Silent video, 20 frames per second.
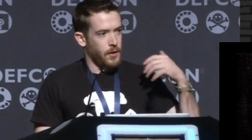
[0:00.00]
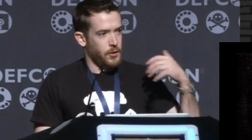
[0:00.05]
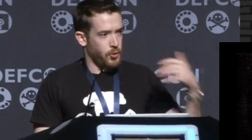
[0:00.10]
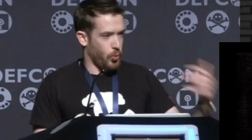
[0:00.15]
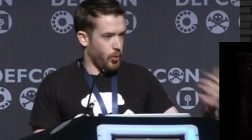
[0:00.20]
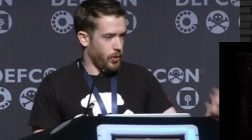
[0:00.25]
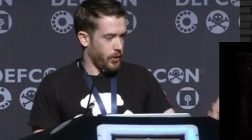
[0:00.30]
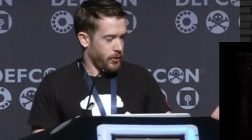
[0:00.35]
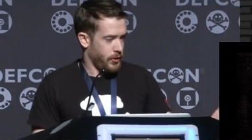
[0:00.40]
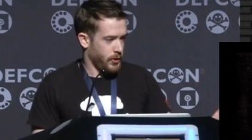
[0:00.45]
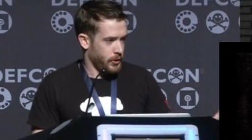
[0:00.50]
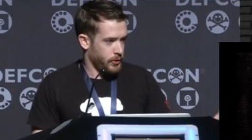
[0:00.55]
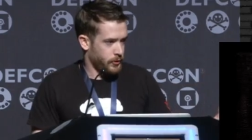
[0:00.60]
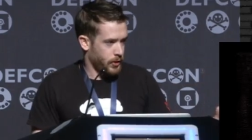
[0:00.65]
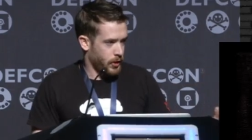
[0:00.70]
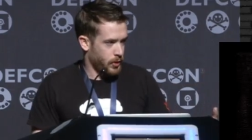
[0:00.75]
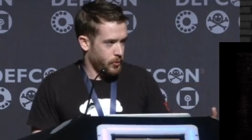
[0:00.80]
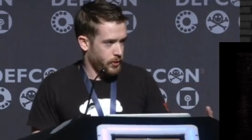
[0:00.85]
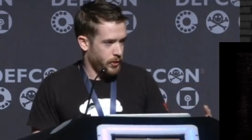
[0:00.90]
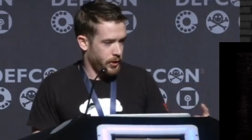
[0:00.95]
So one of the
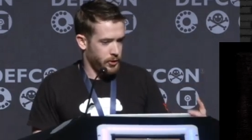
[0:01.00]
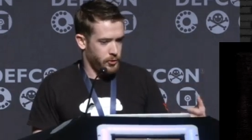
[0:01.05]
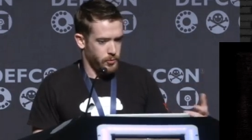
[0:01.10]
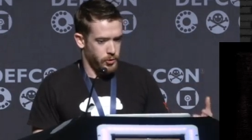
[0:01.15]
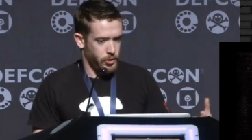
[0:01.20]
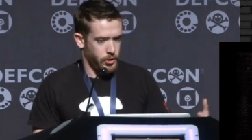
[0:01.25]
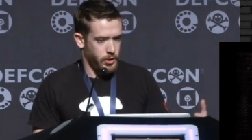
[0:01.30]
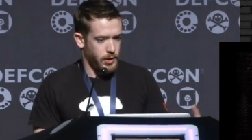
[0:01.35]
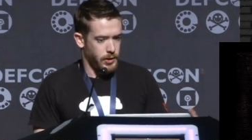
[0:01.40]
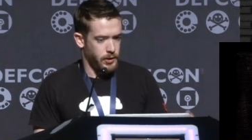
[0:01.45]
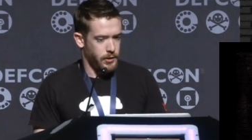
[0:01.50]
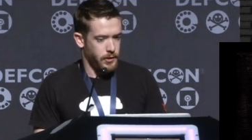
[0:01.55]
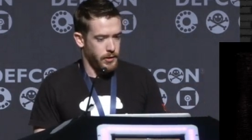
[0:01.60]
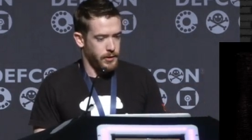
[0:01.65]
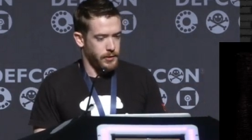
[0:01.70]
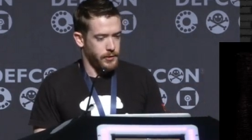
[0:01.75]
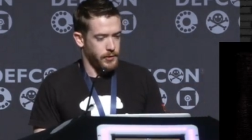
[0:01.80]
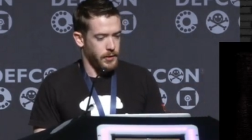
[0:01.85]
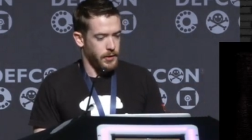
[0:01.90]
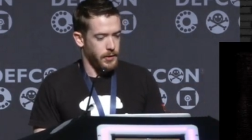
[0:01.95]
things I realized when looking into
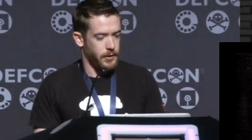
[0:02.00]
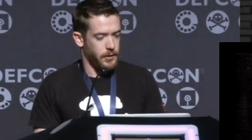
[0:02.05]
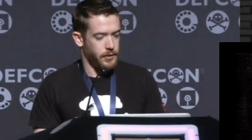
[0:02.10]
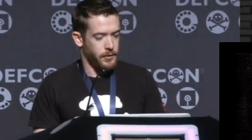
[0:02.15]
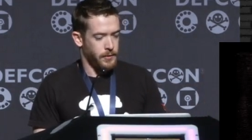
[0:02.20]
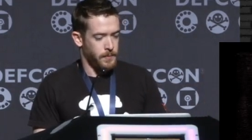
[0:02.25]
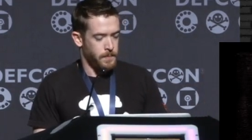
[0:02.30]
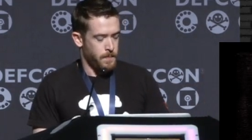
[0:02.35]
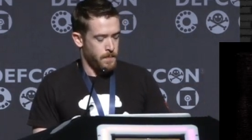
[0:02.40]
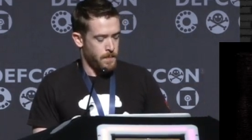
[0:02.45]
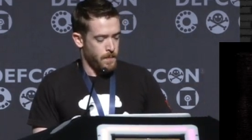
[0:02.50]
this is